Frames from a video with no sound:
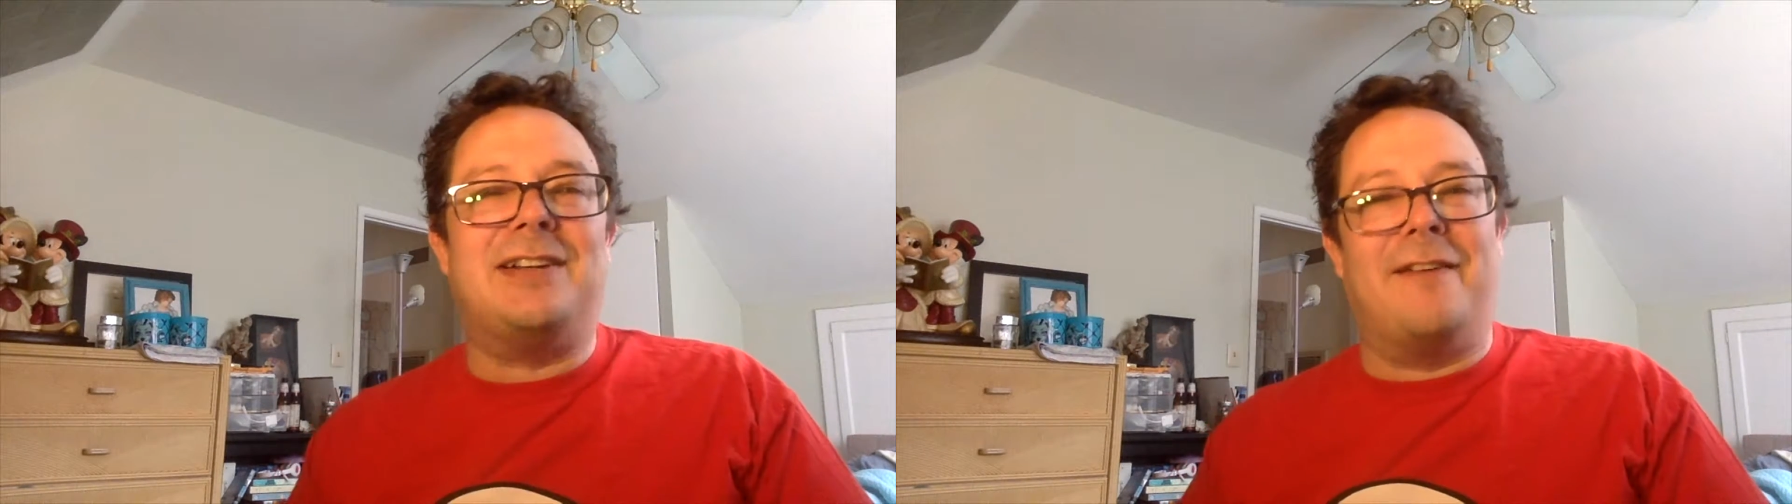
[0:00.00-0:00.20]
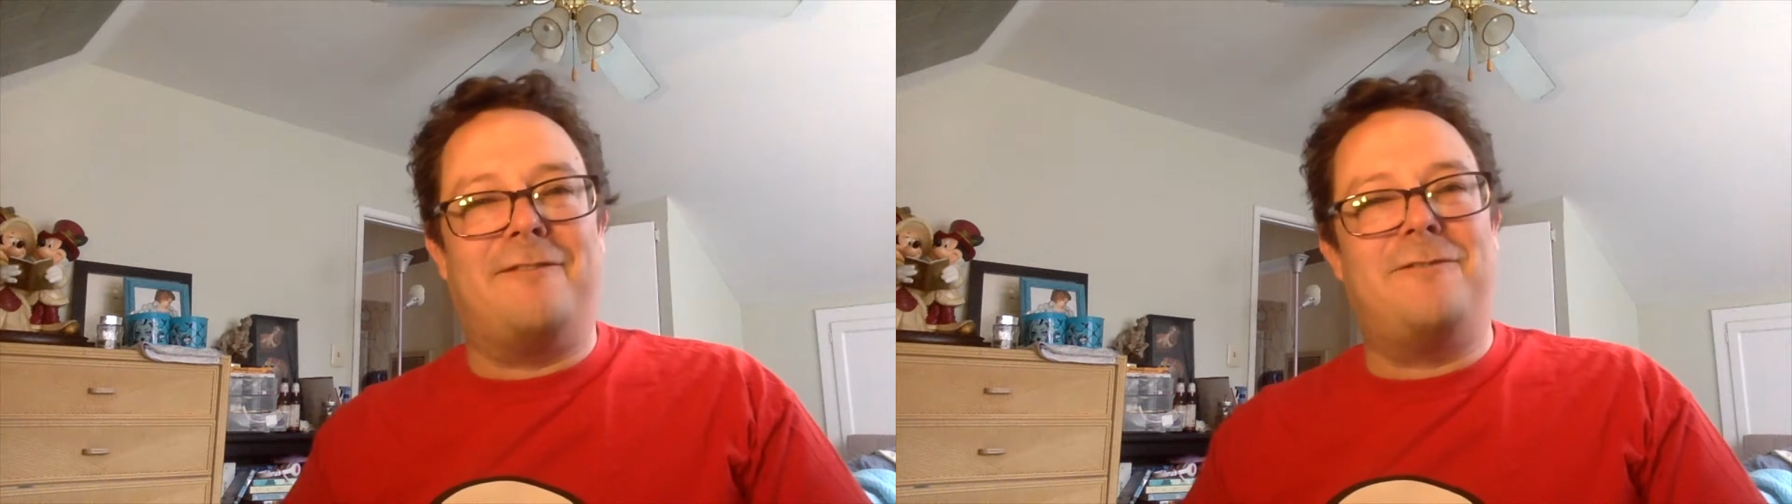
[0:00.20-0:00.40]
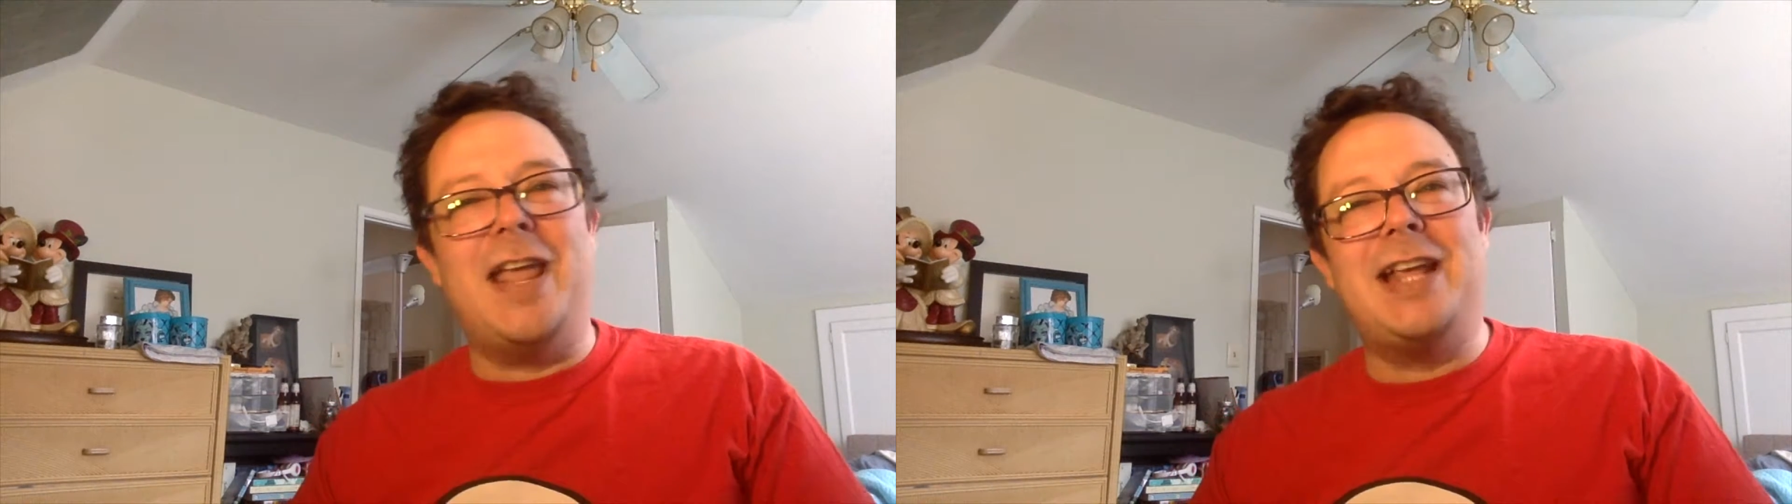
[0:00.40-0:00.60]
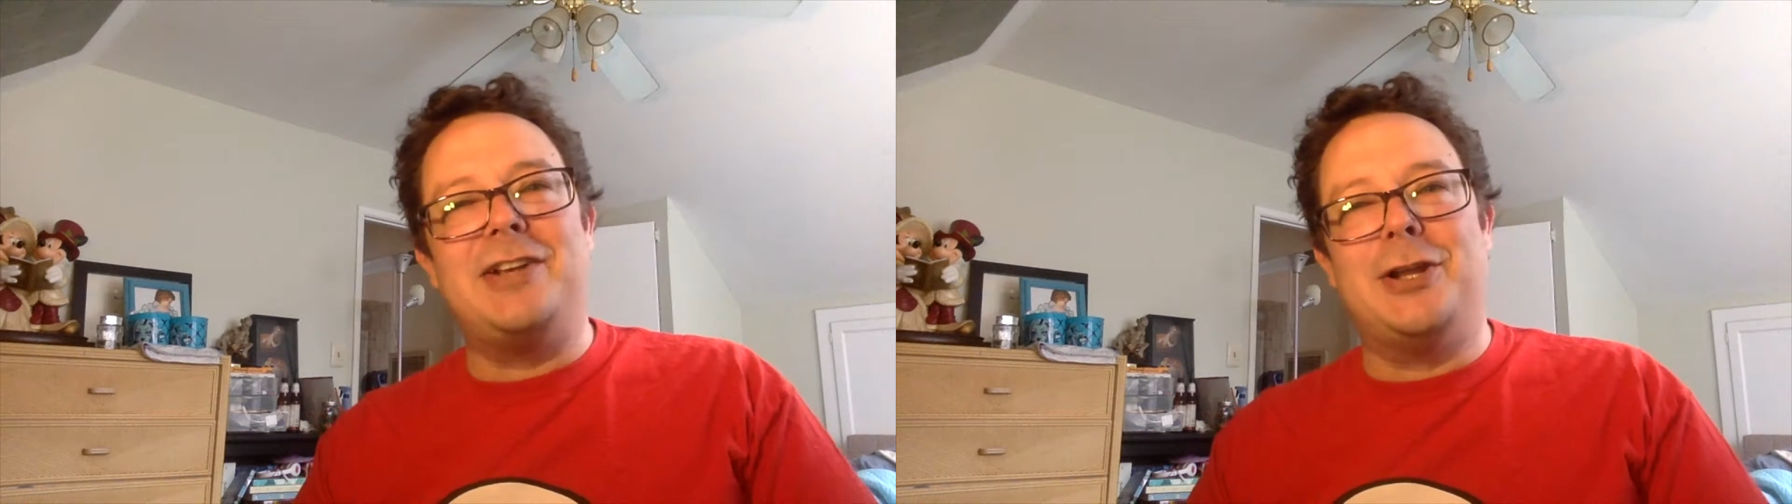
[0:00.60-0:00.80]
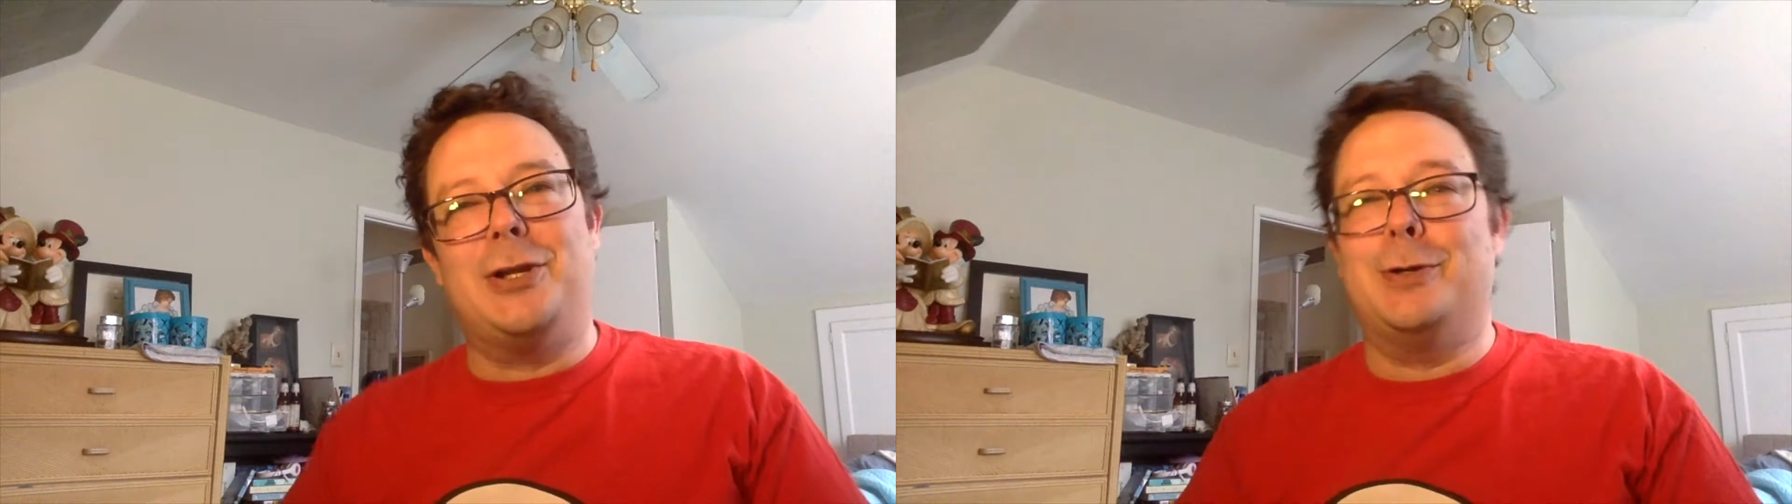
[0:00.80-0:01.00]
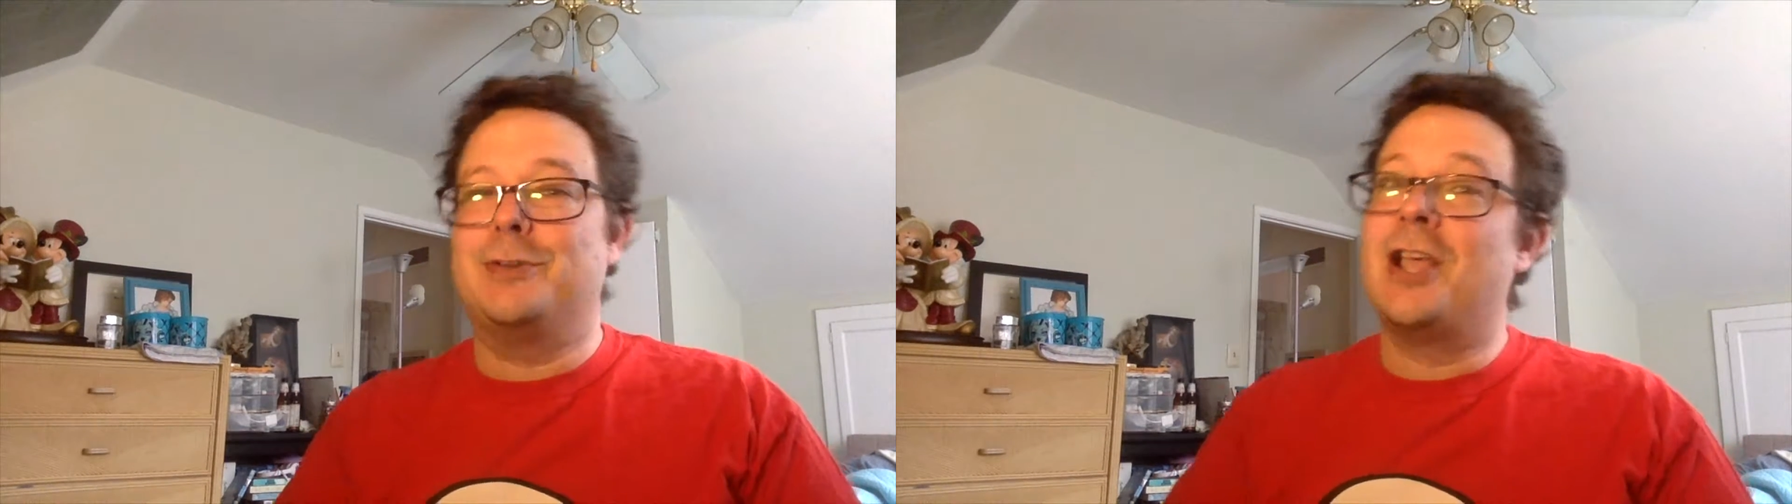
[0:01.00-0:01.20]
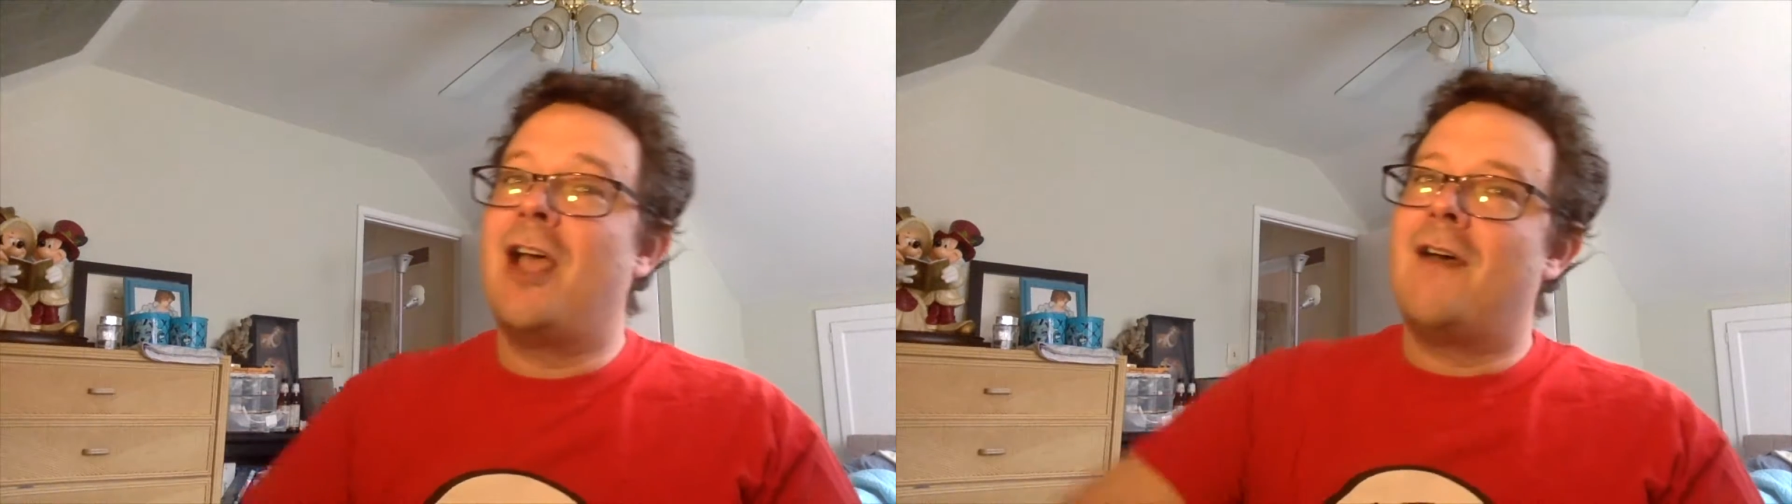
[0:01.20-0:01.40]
to Fake News,